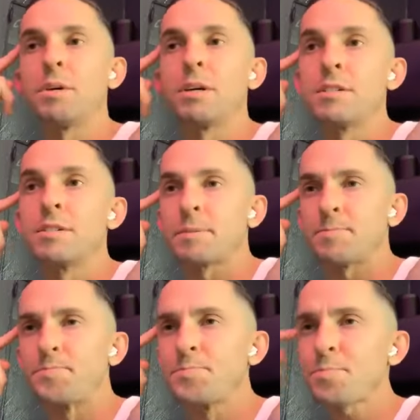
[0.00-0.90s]
Because,
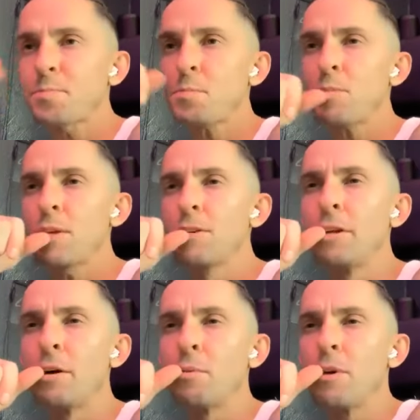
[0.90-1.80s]
you
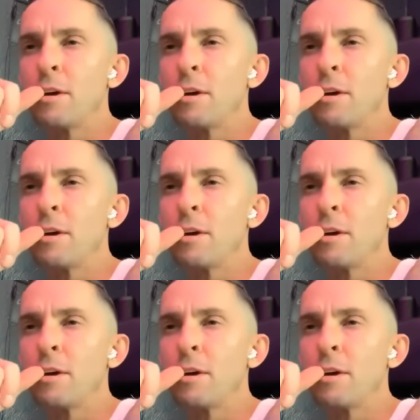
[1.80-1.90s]
know,